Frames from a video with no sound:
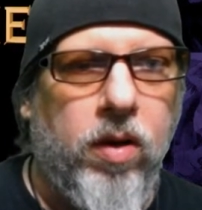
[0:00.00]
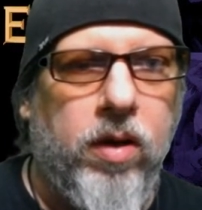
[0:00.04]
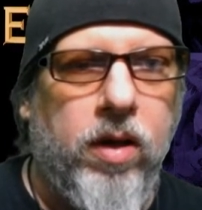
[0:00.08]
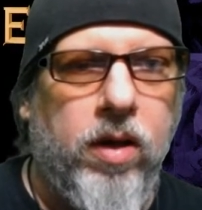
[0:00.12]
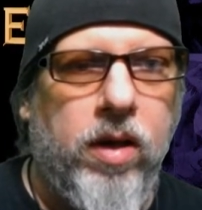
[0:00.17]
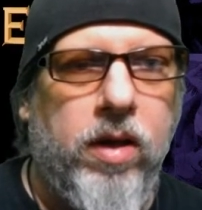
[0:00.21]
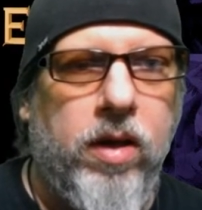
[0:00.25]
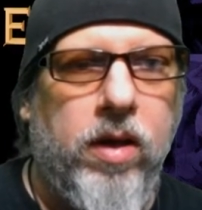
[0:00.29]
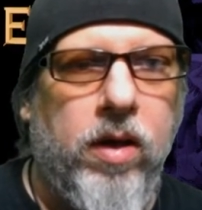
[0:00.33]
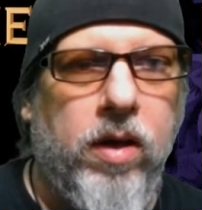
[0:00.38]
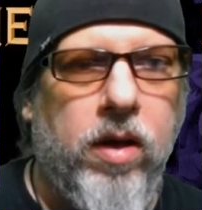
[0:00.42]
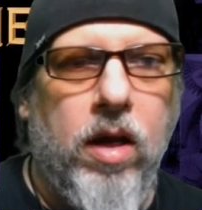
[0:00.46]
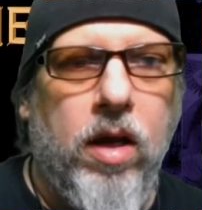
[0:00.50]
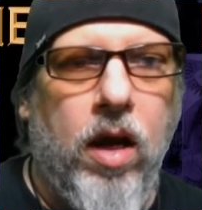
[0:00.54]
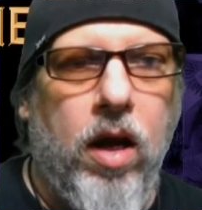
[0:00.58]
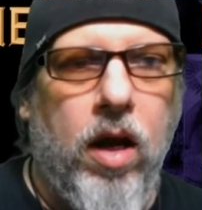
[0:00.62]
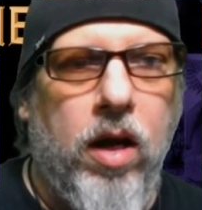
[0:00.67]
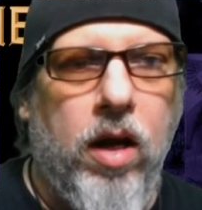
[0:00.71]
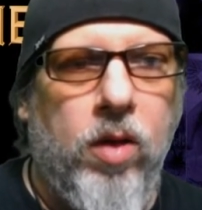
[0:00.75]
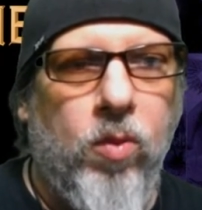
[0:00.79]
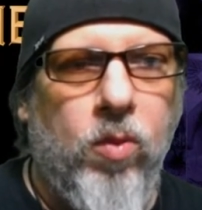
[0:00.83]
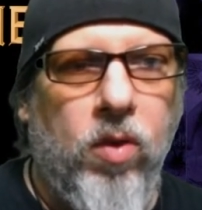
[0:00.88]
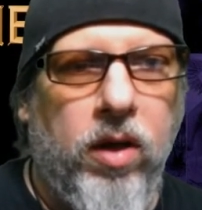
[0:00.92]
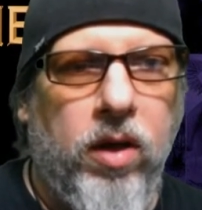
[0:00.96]
that they're
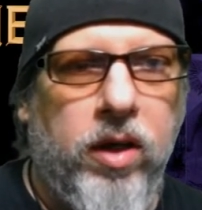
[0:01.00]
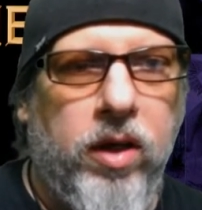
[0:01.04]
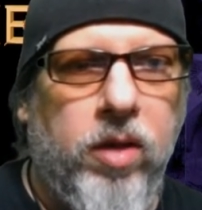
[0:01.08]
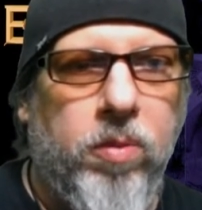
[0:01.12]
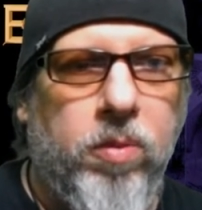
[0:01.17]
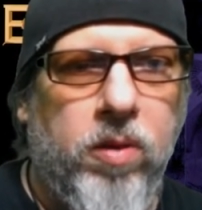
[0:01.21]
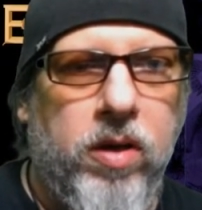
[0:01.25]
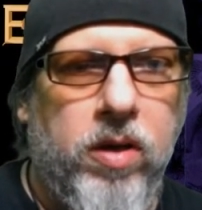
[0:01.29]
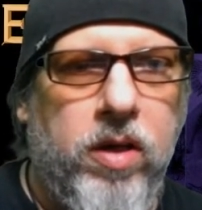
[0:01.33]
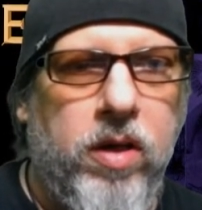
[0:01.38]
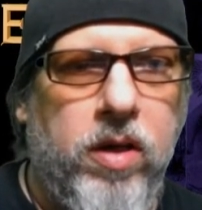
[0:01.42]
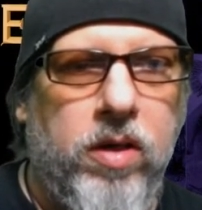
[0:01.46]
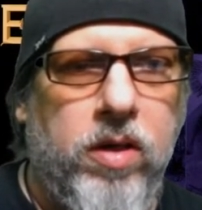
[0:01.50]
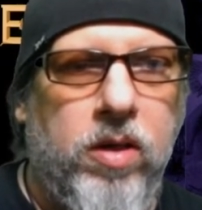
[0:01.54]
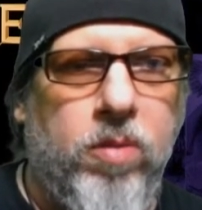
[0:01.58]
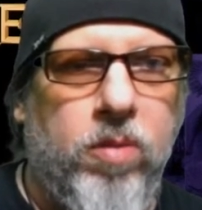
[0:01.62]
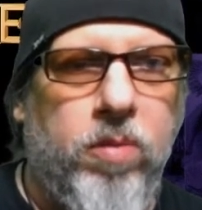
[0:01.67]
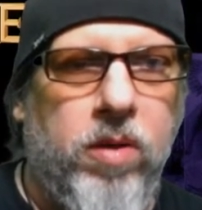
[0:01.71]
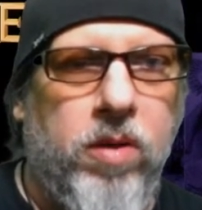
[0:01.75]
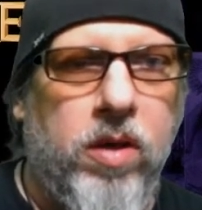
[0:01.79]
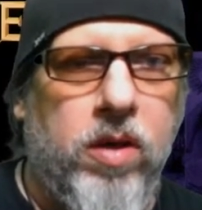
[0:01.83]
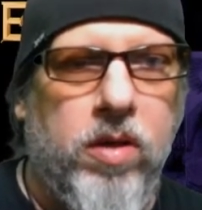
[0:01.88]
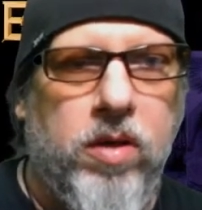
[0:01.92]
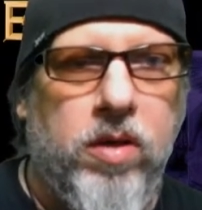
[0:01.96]
unwilling
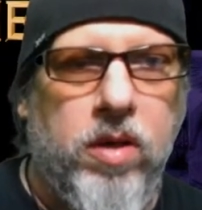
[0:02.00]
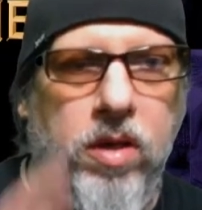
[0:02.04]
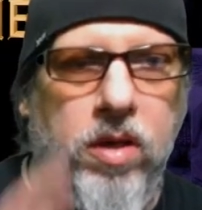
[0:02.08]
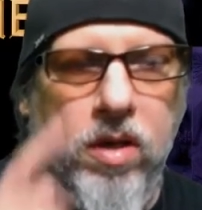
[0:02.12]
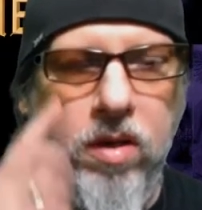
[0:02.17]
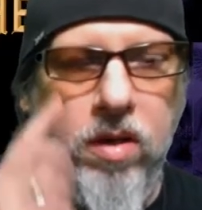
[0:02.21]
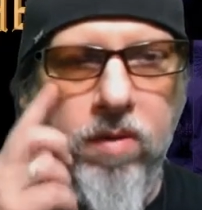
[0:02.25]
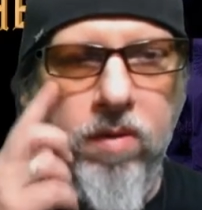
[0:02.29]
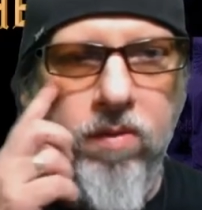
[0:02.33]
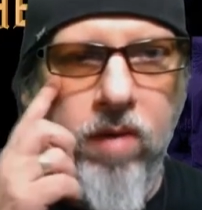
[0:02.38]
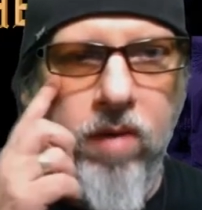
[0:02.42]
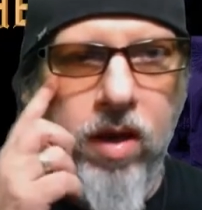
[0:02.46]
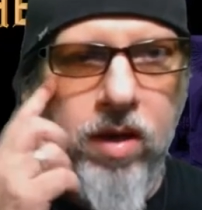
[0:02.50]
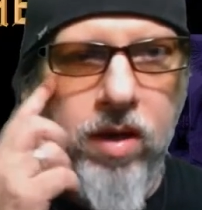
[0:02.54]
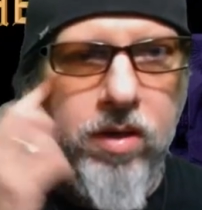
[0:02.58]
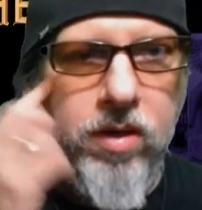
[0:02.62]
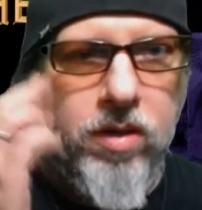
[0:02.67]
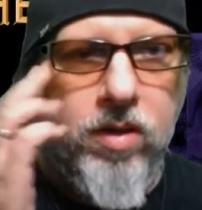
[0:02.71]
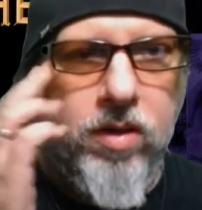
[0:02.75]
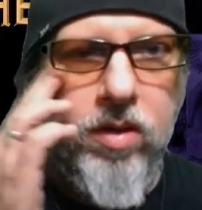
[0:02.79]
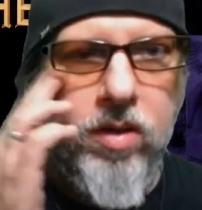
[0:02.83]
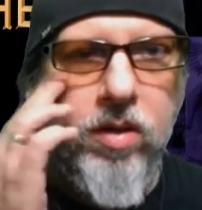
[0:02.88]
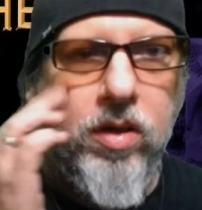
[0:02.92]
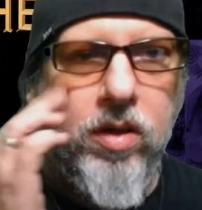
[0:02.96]
participants in the
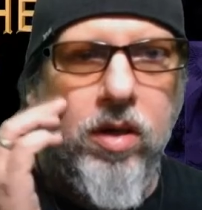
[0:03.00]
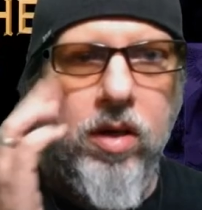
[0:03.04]
events.